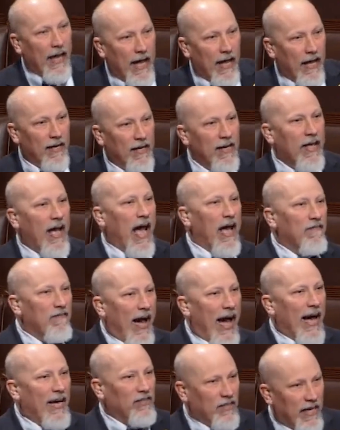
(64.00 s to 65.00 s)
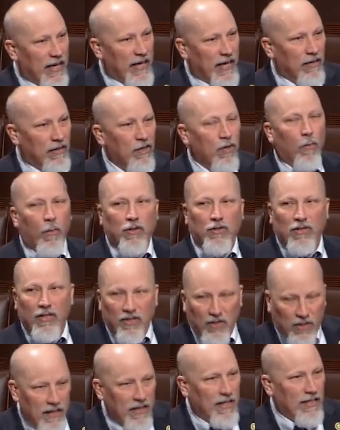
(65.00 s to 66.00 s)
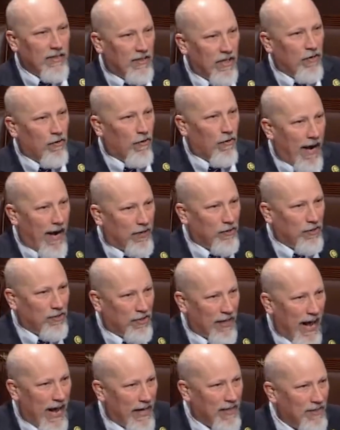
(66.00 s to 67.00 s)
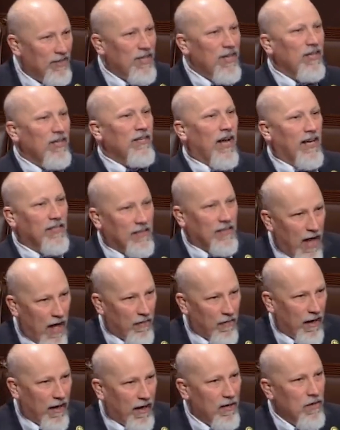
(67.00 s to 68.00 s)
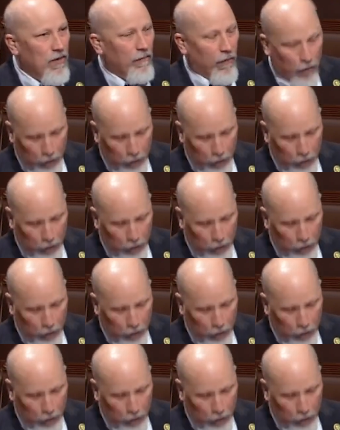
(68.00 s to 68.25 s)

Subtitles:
Again, a vaccine which the CDC director says does nothing